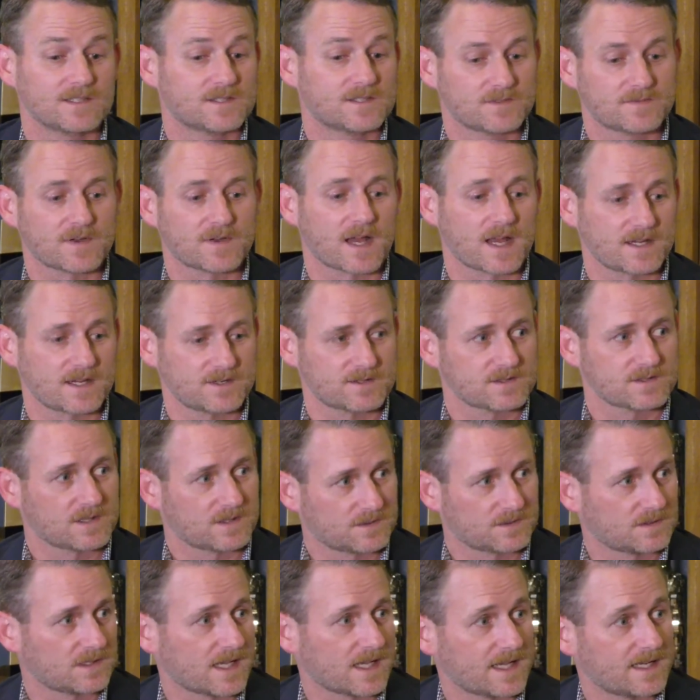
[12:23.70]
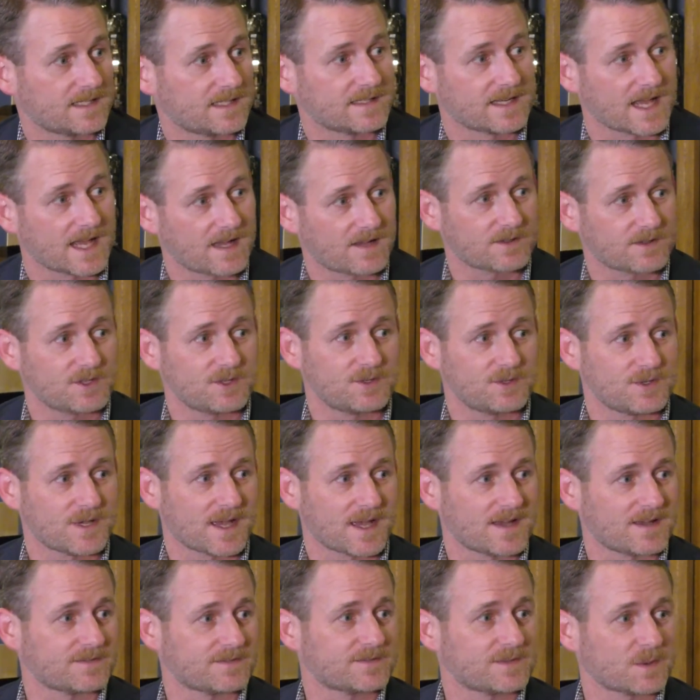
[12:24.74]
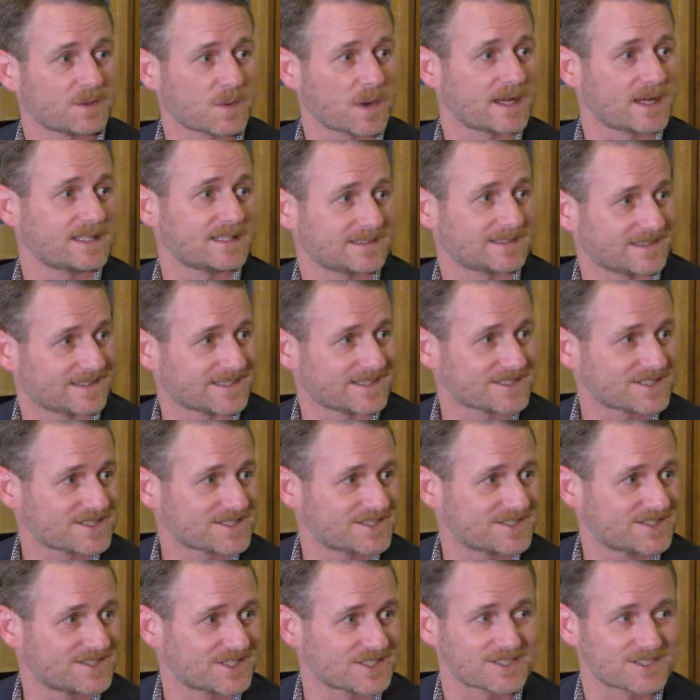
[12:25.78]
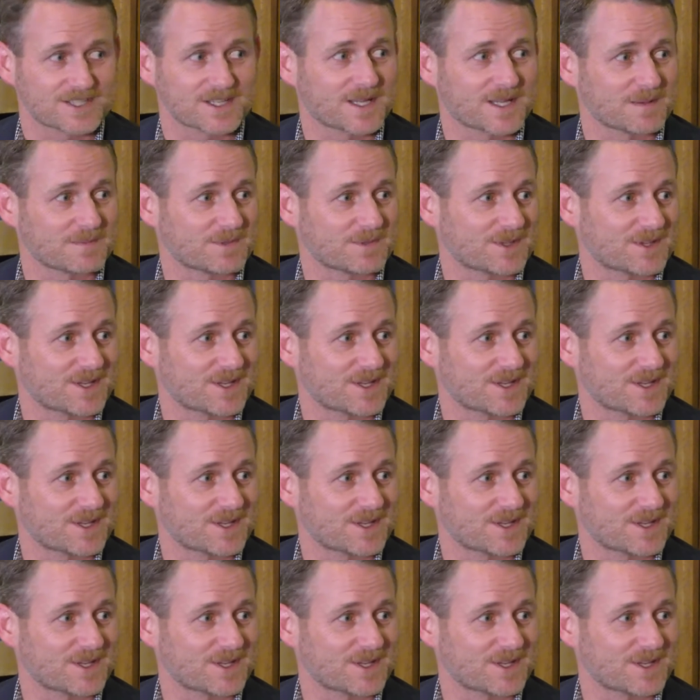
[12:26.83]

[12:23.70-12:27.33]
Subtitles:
Define your own lane, and now you have a waiting list just to come to the